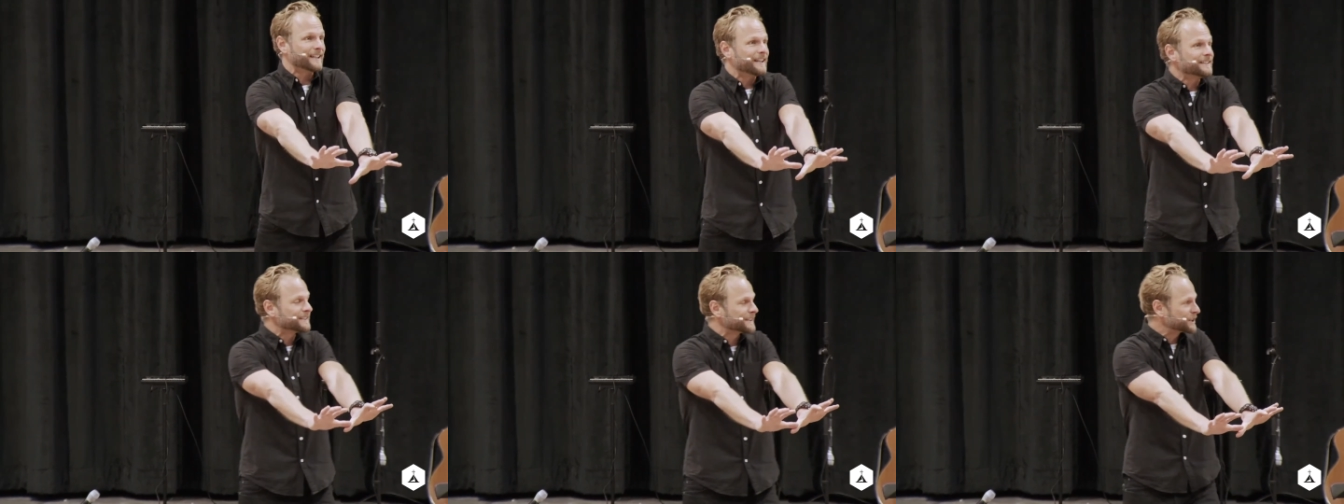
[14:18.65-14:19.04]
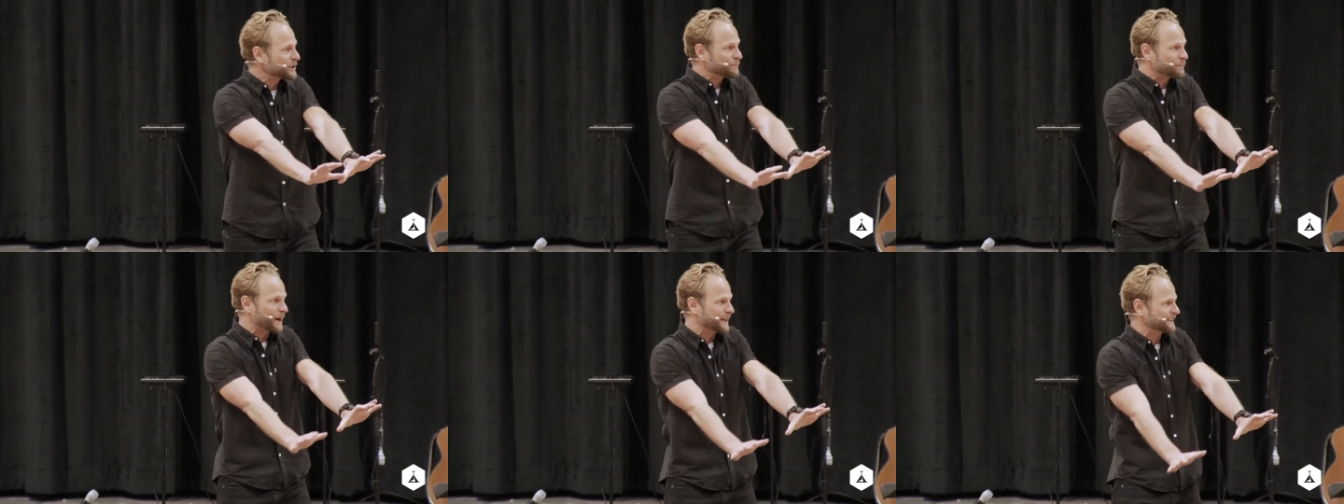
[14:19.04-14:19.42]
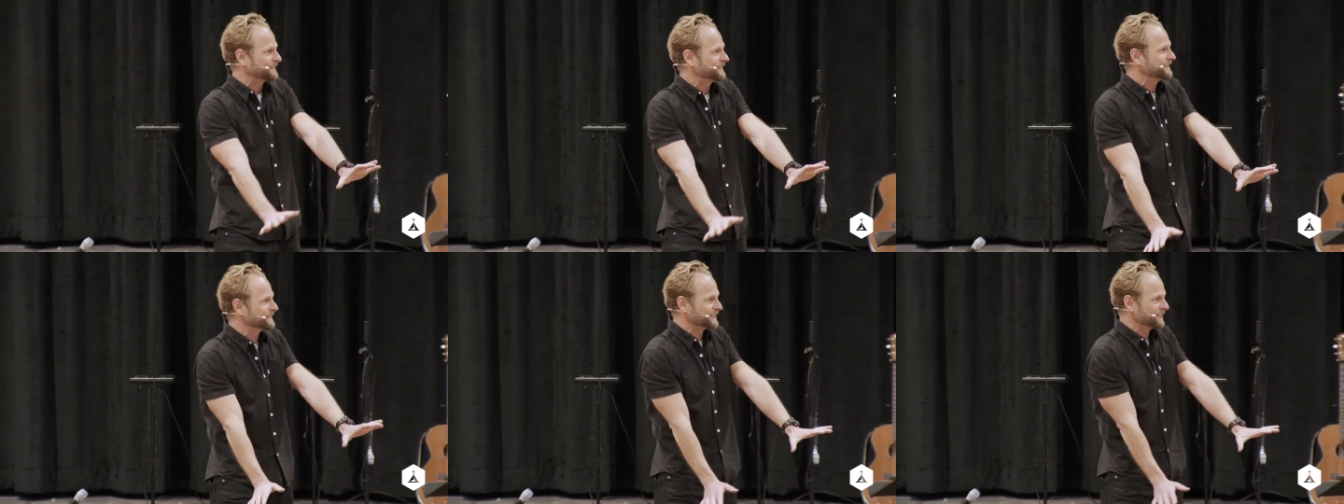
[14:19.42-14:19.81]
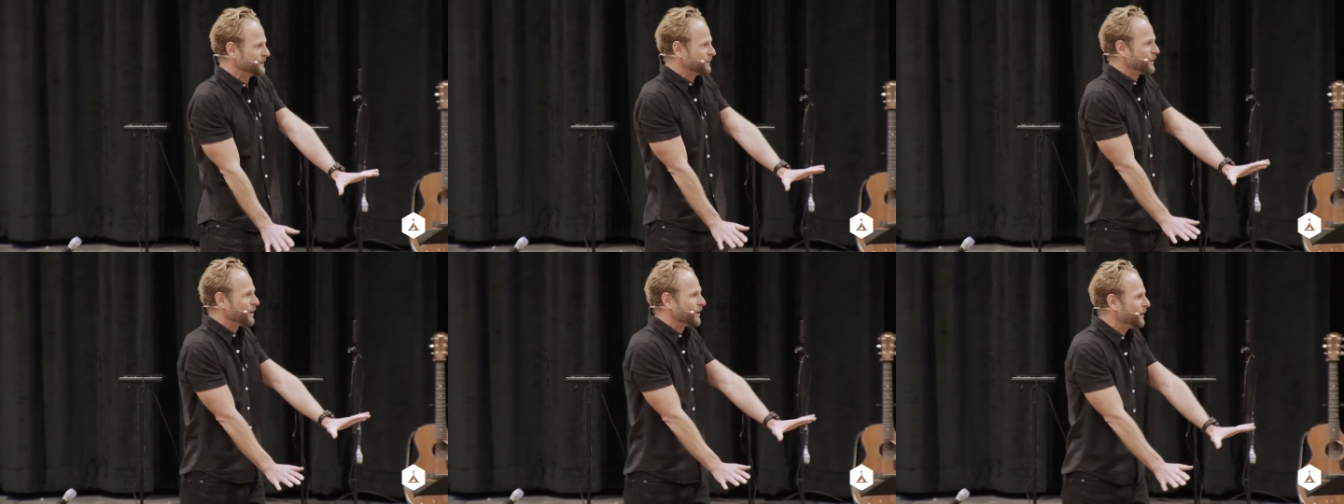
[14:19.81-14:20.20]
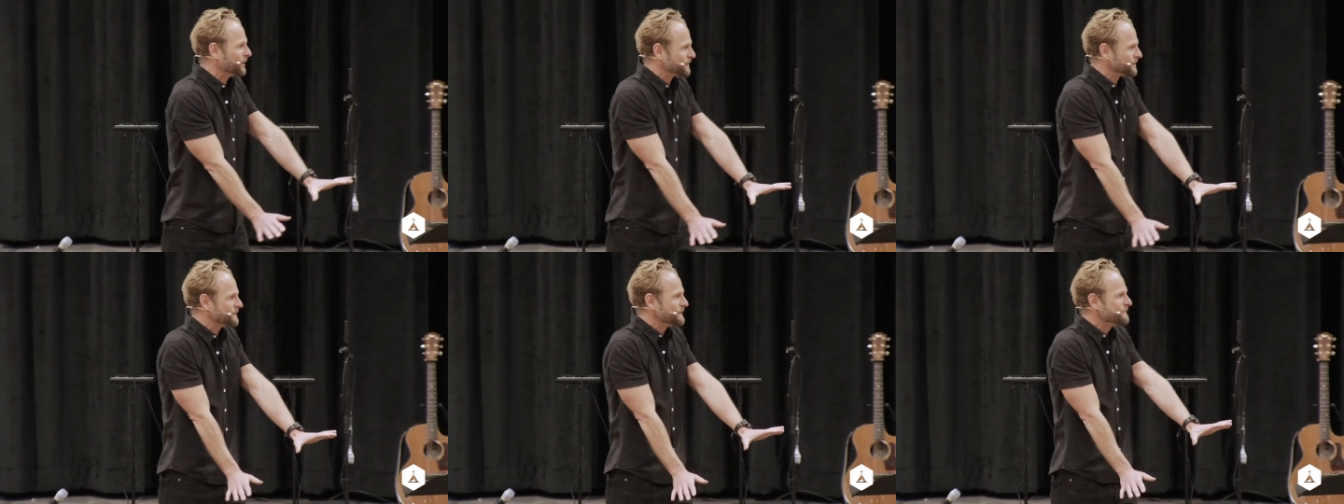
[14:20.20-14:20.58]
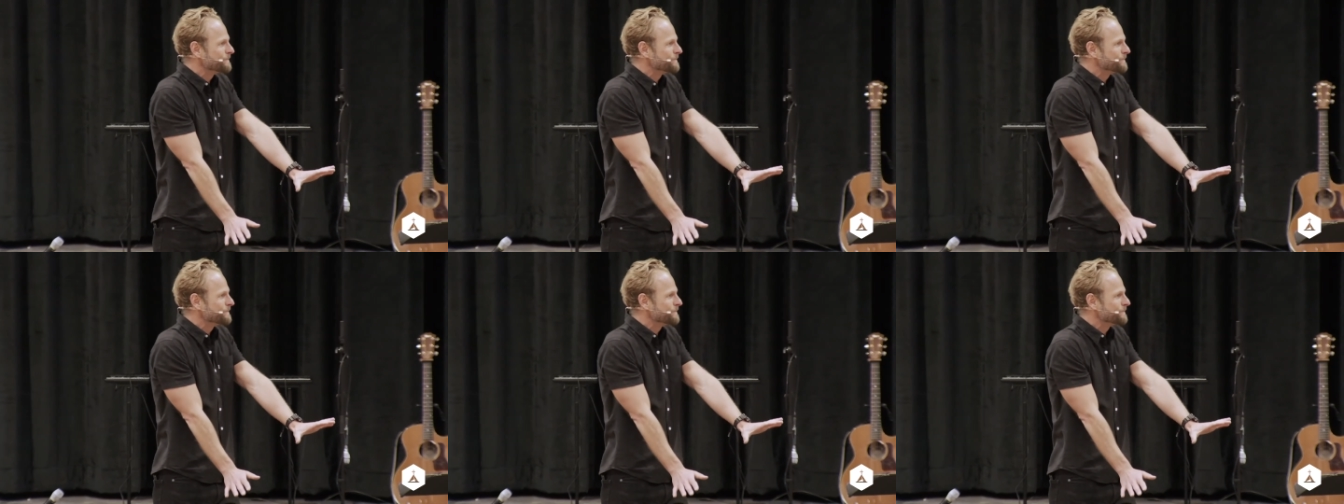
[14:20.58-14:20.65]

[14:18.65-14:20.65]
is expressed into the world.